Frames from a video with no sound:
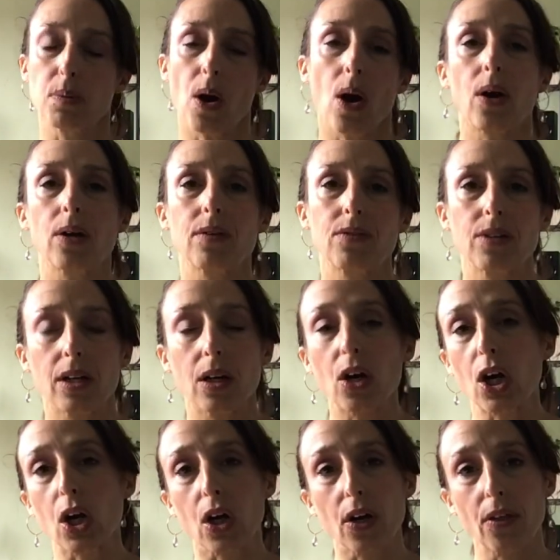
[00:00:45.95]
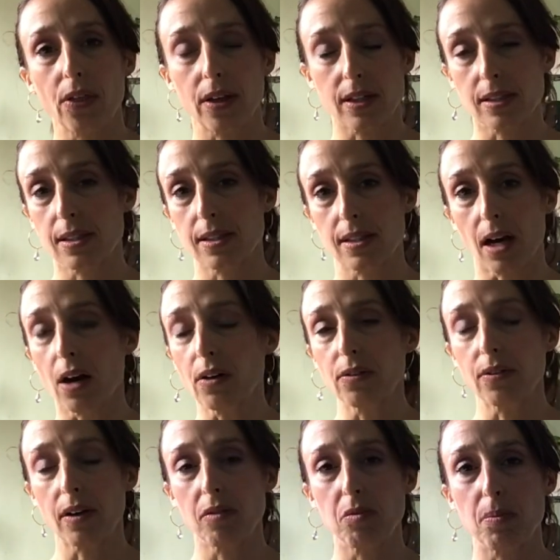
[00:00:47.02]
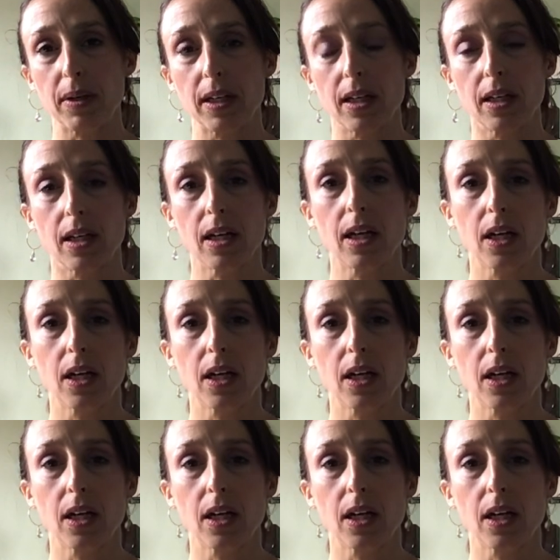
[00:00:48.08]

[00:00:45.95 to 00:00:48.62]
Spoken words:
part of the earth itself, I've been